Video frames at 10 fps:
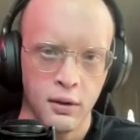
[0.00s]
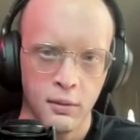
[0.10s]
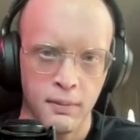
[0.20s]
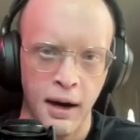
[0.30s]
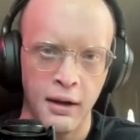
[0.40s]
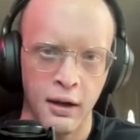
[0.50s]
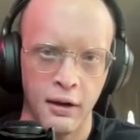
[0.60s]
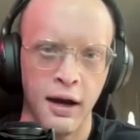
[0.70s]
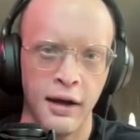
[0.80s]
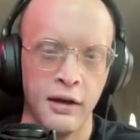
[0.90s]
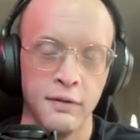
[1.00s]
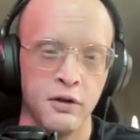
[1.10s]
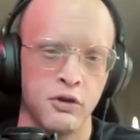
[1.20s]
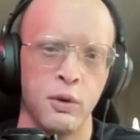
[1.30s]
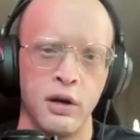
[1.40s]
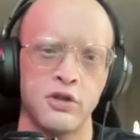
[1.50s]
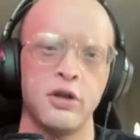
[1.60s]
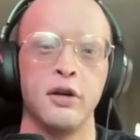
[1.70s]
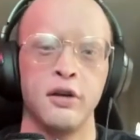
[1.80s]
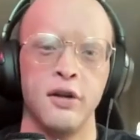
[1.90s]
my naive
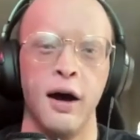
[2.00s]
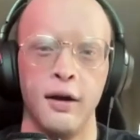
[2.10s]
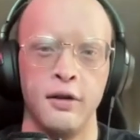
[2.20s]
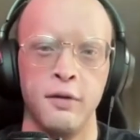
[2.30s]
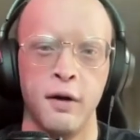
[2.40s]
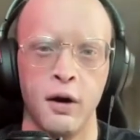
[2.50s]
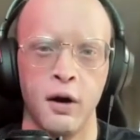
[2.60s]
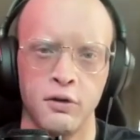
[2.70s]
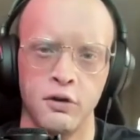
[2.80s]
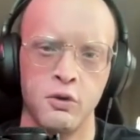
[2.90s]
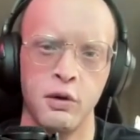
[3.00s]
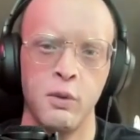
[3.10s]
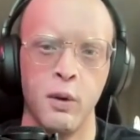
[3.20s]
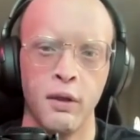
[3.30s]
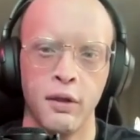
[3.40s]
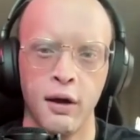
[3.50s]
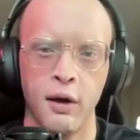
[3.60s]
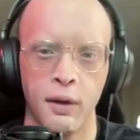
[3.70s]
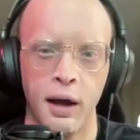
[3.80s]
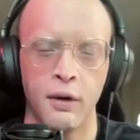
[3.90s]
intuition is that it's very hard to tweak one thing
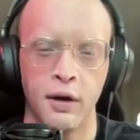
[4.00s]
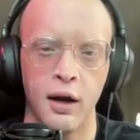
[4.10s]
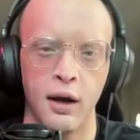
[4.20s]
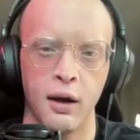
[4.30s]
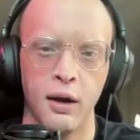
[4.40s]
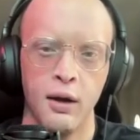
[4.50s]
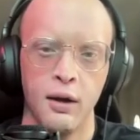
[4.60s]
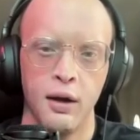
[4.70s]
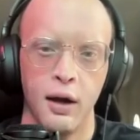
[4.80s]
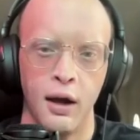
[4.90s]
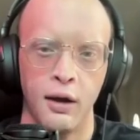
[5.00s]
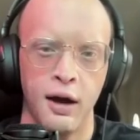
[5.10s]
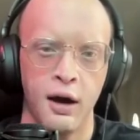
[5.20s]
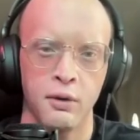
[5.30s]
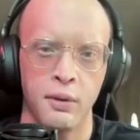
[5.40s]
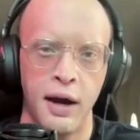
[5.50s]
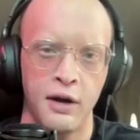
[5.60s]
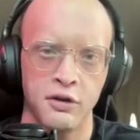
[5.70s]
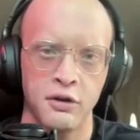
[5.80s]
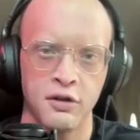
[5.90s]
without getting a counter
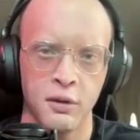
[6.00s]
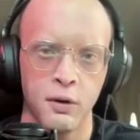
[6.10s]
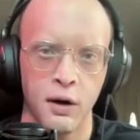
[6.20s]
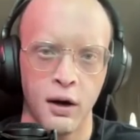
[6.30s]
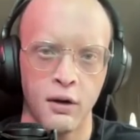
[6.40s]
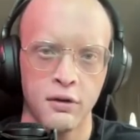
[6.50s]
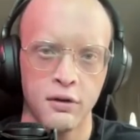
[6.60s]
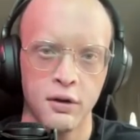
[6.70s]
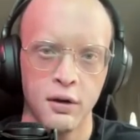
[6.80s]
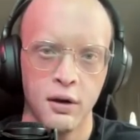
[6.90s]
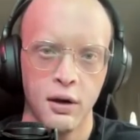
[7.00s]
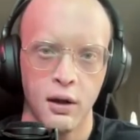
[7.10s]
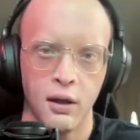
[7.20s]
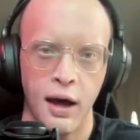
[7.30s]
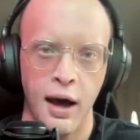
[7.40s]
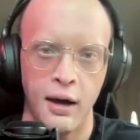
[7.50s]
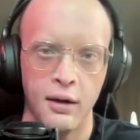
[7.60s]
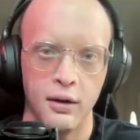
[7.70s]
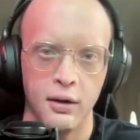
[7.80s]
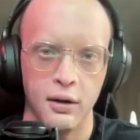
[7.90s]
reaction somewhere else that
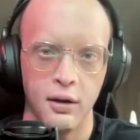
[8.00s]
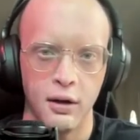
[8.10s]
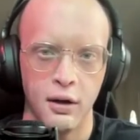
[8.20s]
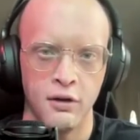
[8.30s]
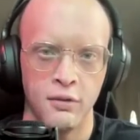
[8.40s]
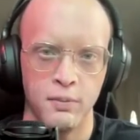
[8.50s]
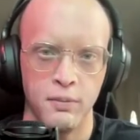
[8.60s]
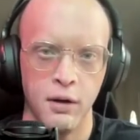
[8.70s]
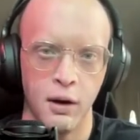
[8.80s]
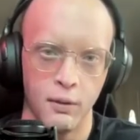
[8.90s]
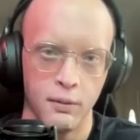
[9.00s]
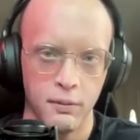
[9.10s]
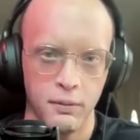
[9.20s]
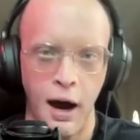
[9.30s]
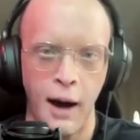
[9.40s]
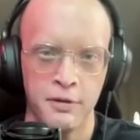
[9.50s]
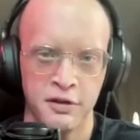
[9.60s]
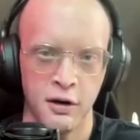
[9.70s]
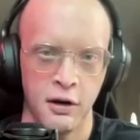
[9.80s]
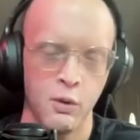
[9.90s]
is
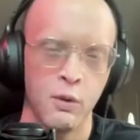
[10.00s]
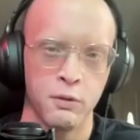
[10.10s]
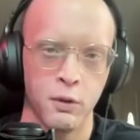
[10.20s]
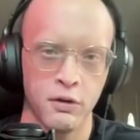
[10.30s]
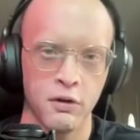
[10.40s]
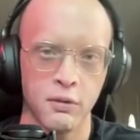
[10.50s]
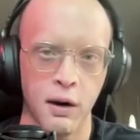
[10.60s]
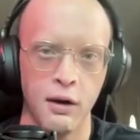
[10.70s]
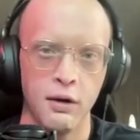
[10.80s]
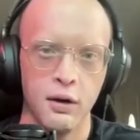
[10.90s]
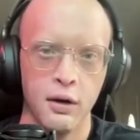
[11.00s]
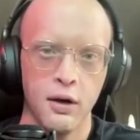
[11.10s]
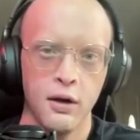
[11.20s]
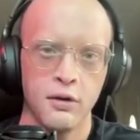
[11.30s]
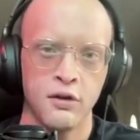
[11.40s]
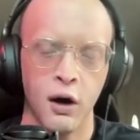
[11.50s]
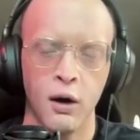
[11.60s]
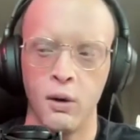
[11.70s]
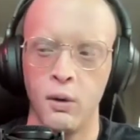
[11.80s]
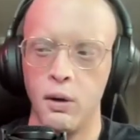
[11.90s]
opposite and equal forces, right?
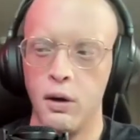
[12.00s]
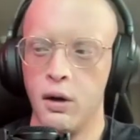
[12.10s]
So,